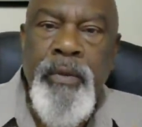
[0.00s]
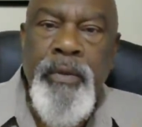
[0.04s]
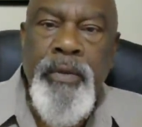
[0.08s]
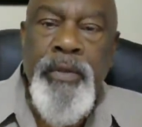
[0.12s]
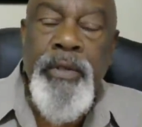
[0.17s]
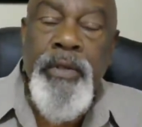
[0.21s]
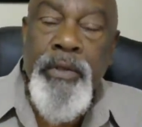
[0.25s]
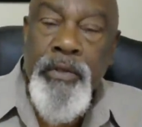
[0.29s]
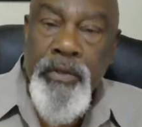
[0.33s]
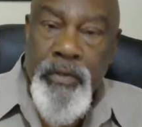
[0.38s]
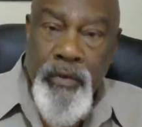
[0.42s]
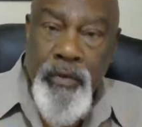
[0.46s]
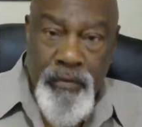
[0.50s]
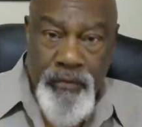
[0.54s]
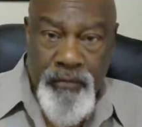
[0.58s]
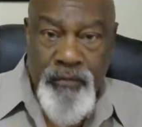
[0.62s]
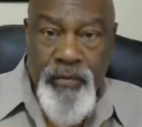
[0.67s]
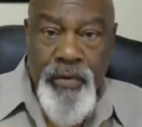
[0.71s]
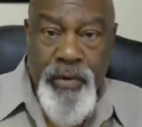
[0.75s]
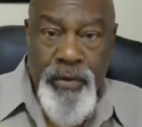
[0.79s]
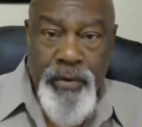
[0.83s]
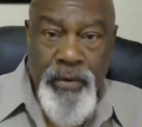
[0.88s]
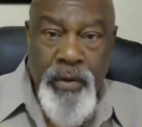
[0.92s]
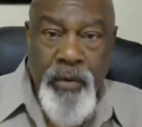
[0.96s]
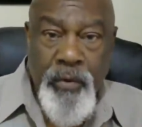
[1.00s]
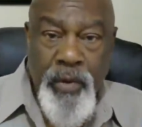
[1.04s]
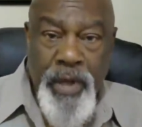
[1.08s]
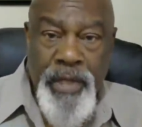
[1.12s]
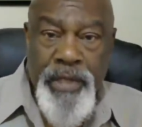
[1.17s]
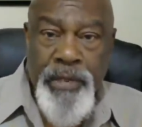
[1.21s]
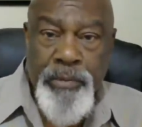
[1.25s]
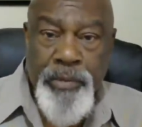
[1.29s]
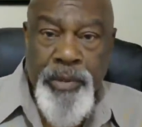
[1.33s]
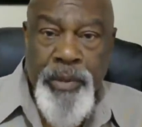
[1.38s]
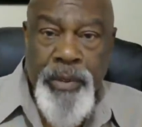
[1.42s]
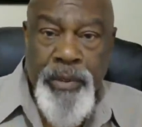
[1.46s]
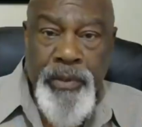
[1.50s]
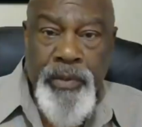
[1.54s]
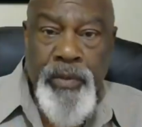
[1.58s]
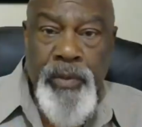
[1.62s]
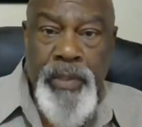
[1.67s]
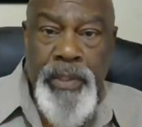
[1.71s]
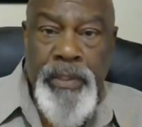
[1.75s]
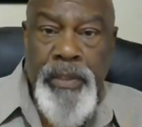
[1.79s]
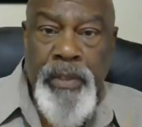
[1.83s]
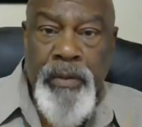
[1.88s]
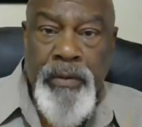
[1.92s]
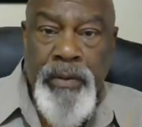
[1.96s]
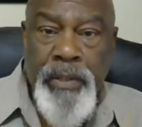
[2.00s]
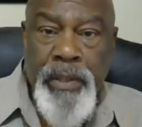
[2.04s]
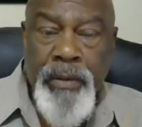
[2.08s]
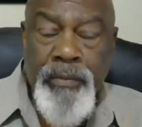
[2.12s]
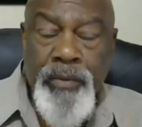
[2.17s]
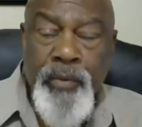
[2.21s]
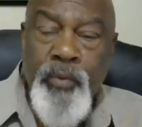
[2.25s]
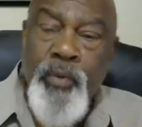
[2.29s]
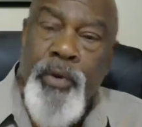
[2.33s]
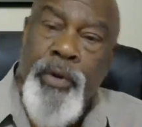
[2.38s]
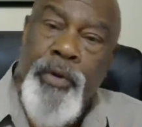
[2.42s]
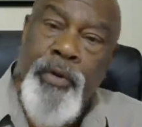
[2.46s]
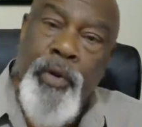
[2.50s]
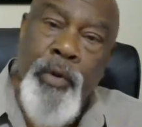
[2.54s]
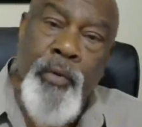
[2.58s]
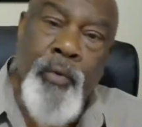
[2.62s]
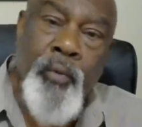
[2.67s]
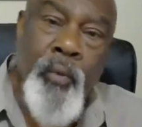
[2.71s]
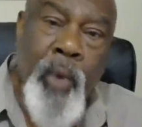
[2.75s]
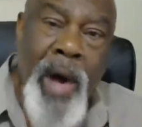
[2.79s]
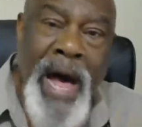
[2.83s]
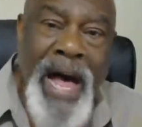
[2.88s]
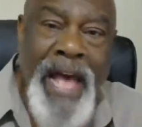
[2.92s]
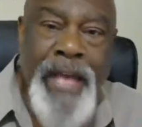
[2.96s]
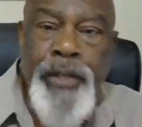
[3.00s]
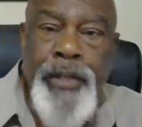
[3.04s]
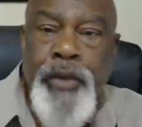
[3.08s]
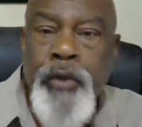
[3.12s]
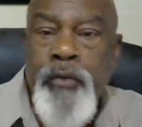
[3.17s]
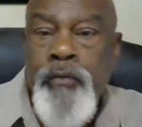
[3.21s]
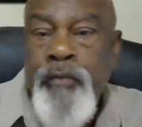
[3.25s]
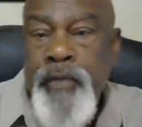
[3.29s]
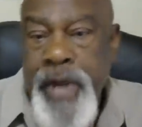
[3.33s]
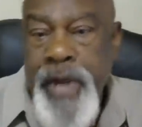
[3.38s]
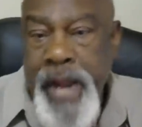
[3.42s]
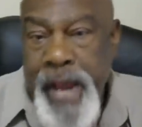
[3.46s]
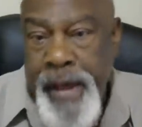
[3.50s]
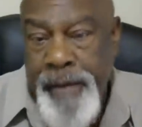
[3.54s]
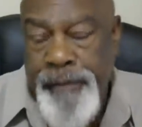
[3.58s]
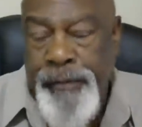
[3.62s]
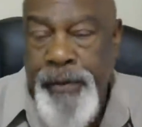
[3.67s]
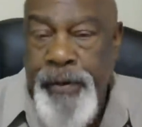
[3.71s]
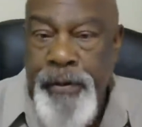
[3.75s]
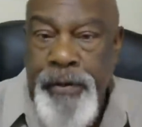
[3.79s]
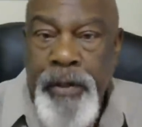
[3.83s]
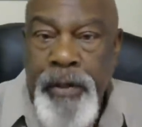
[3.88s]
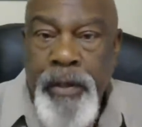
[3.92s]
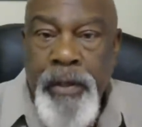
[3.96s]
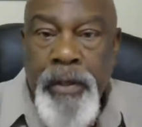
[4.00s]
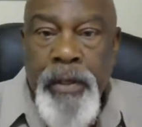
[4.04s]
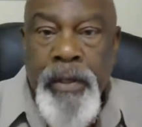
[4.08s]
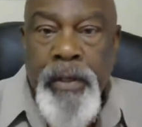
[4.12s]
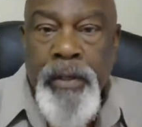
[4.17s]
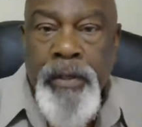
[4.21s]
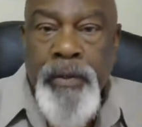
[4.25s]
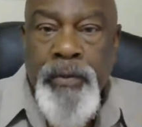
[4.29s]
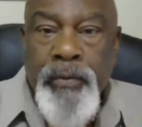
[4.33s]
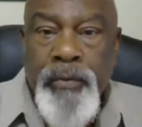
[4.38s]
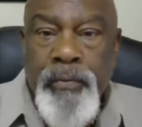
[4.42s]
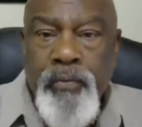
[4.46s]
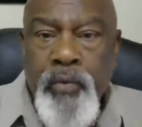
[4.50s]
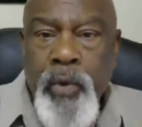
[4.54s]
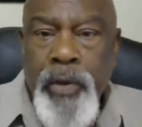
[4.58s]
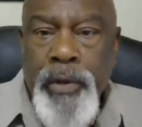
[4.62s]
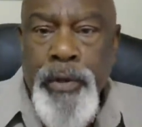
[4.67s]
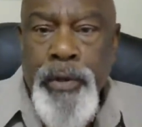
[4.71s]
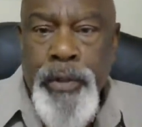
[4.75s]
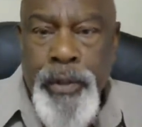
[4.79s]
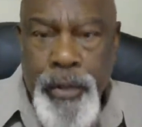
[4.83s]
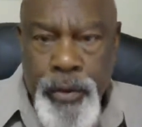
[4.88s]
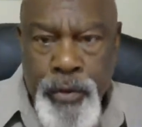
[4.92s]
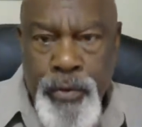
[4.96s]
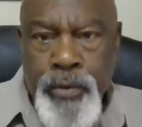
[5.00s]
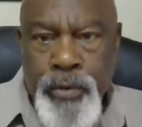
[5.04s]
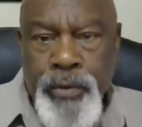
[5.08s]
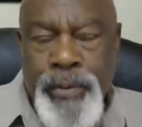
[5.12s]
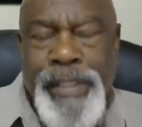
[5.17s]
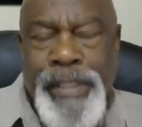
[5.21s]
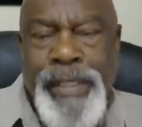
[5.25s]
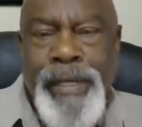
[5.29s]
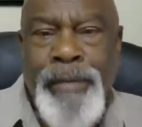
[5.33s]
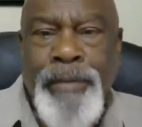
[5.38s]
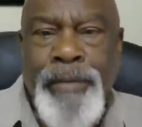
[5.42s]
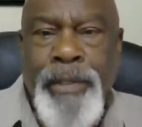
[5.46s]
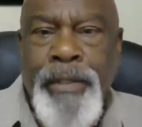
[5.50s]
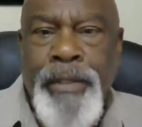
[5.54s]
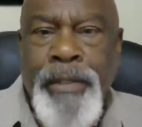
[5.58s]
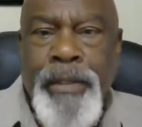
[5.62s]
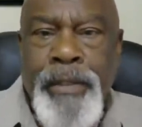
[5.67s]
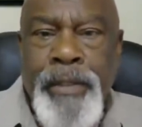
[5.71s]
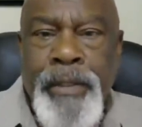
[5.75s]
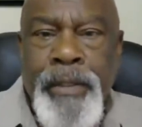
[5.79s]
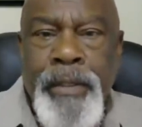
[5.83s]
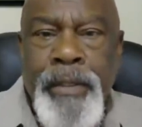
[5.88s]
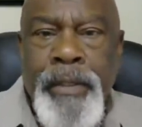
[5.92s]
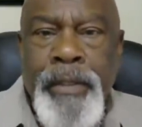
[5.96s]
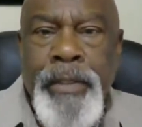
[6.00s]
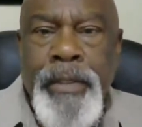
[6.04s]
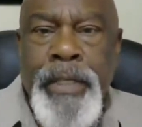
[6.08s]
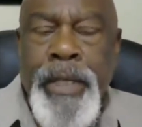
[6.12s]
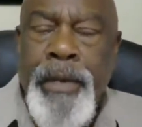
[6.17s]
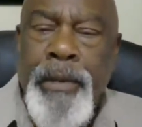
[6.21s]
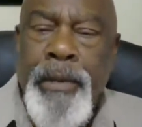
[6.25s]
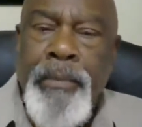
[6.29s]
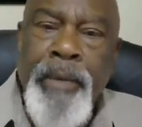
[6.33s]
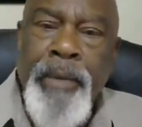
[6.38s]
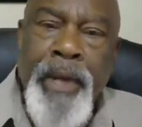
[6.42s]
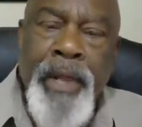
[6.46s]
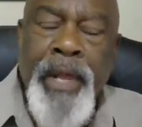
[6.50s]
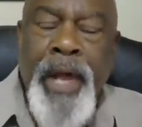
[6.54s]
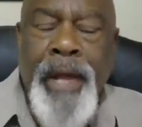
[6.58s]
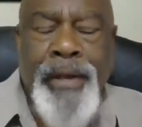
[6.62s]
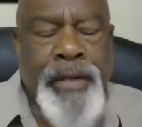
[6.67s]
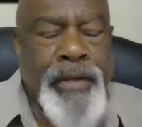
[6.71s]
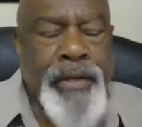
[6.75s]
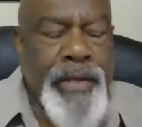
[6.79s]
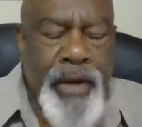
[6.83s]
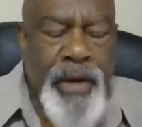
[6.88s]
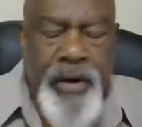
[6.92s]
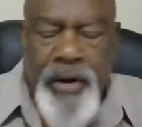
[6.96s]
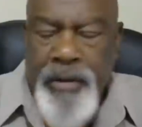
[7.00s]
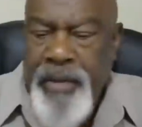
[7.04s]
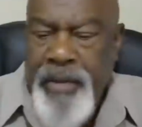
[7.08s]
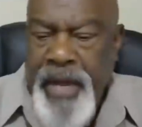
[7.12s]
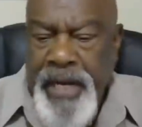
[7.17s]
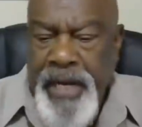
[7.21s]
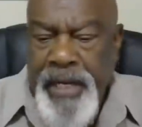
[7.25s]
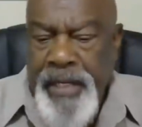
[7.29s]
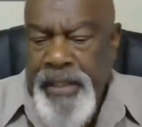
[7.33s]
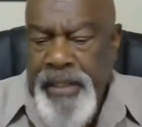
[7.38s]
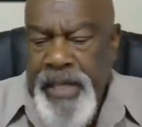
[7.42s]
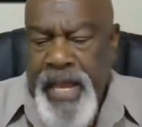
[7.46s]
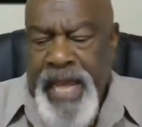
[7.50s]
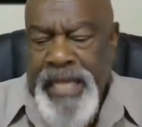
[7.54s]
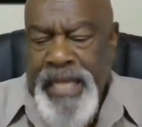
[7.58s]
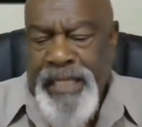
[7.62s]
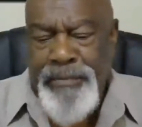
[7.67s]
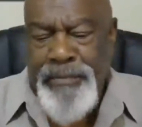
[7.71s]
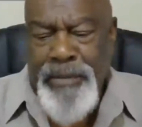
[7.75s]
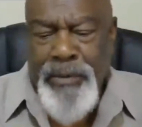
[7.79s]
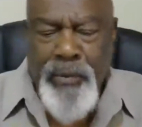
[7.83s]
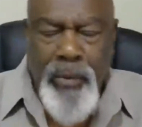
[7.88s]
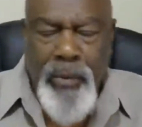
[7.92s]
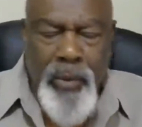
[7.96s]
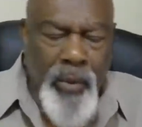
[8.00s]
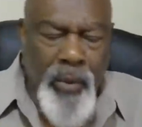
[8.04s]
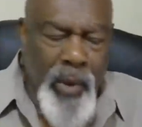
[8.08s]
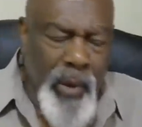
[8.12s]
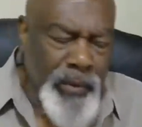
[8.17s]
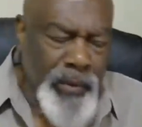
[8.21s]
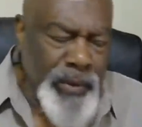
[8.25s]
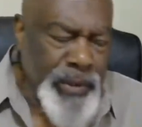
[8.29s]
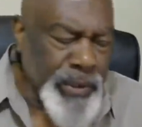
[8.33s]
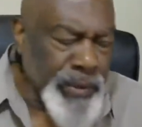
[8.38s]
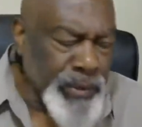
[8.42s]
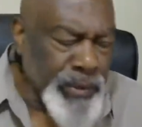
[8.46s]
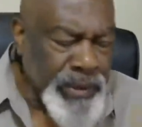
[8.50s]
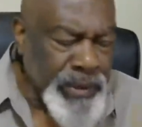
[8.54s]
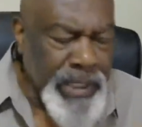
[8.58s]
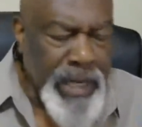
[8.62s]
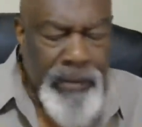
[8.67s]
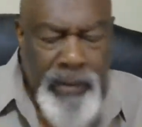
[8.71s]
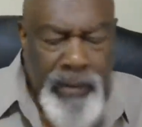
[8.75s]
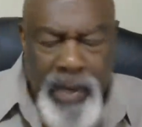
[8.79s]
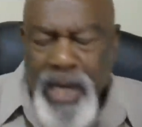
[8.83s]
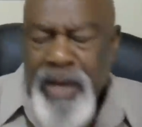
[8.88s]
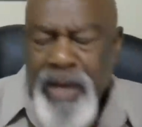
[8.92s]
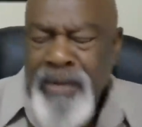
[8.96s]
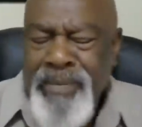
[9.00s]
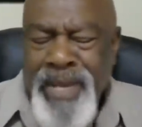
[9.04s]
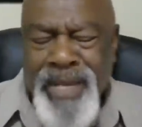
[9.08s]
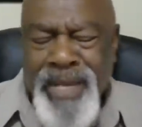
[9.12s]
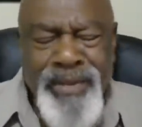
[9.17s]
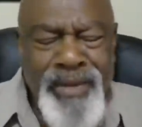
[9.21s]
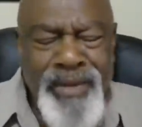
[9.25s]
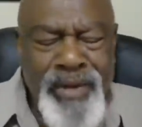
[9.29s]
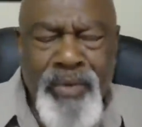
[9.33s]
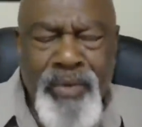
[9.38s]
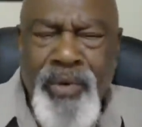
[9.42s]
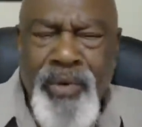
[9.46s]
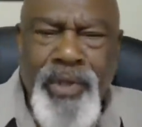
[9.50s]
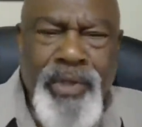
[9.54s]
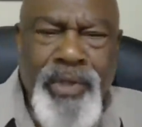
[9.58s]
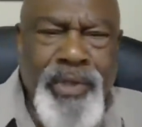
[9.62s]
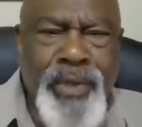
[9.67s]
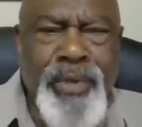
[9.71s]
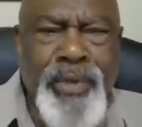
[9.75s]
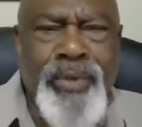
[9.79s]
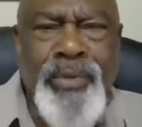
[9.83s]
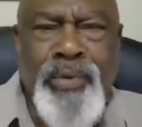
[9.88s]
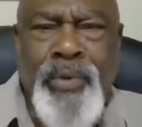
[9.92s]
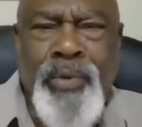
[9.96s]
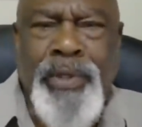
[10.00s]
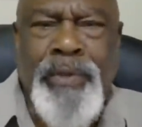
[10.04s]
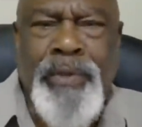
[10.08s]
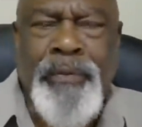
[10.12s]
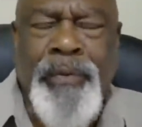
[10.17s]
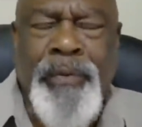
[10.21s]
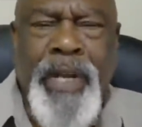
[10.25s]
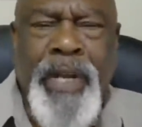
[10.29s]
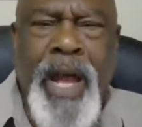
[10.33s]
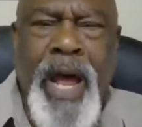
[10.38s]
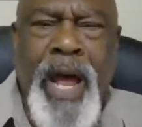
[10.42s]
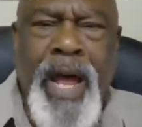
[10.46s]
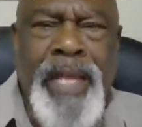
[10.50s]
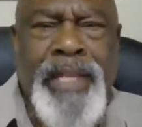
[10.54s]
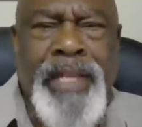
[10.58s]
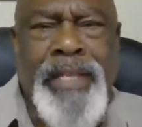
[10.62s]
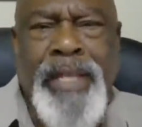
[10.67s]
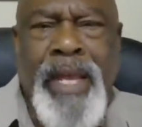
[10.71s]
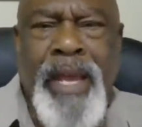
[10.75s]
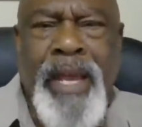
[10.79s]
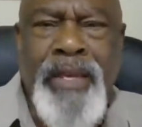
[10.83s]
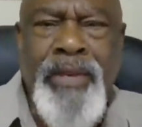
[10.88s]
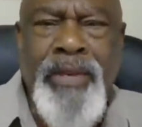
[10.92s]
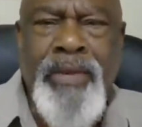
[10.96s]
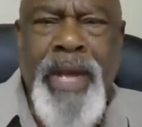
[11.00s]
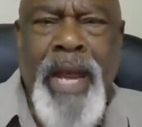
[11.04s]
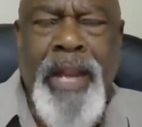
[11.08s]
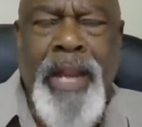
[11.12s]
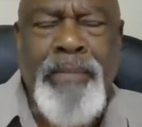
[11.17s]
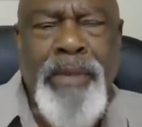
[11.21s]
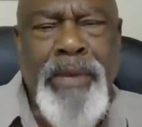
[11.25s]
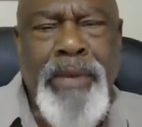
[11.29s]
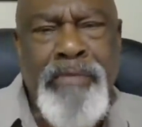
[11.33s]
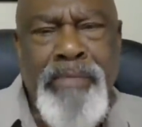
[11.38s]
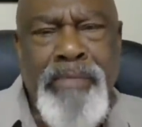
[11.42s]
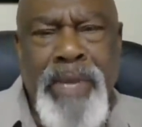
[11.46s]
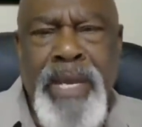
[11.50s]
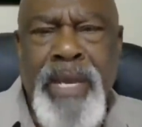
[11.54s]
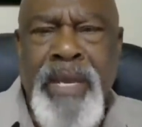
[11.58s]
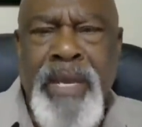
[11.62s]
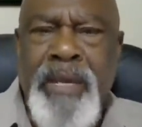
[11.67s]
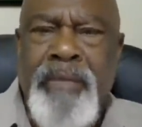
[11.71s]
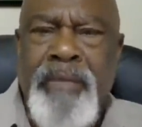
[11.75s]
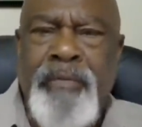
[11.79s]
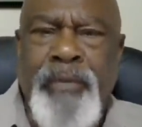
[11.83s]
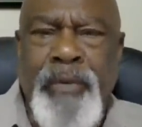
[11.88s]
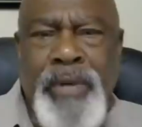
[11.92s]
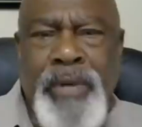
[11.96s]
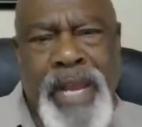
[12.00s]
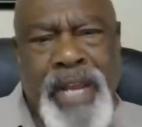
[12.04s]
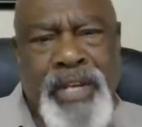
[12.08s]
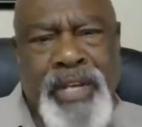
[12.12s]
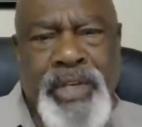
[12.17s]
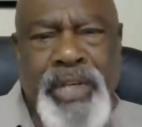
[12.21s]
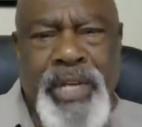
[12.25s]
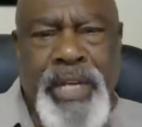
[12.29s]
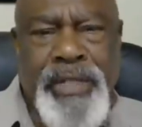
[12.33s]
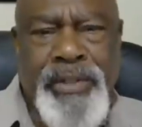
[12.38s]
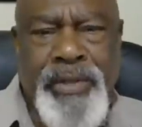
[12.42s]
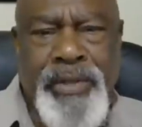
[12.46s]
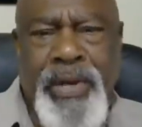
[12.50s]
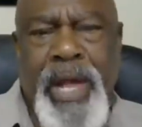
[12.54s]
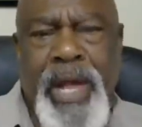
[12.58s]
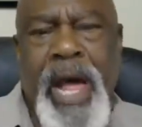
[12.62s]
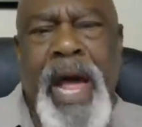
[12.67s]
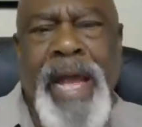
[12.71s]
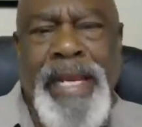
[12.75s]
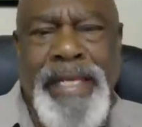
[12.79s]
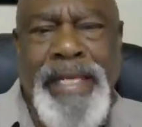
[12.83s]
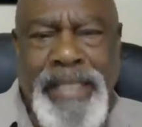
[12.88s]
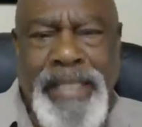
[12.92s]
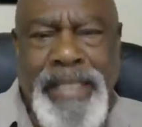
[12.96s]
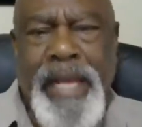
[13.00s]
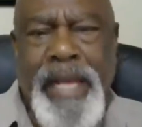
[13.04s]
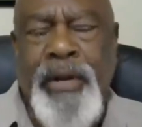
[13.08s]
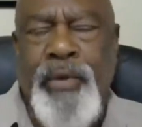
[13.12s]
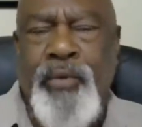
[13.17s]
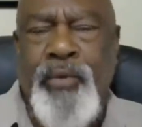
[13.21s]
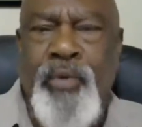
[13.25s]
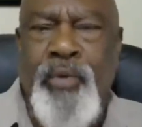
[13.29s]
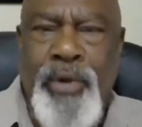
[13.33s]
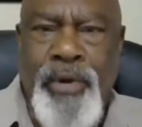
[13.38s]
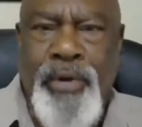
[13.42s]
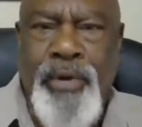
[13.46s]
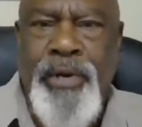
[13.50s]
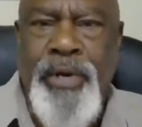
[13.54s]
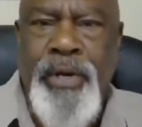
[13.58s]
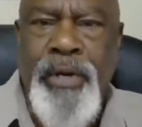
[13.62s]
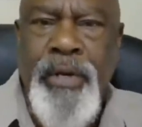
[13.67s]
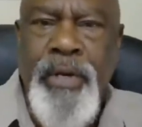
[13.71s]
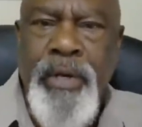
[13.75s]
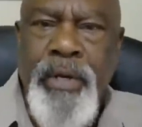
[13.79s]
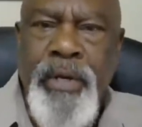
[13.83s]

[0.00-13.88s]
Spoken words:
Do you want to know why you put a twist on something? You want to know why you never want to use something that because everybody asks me, well, what would you say? Well, man, you don't want to use what the fuck I say. You got to be me for that shit I say to work.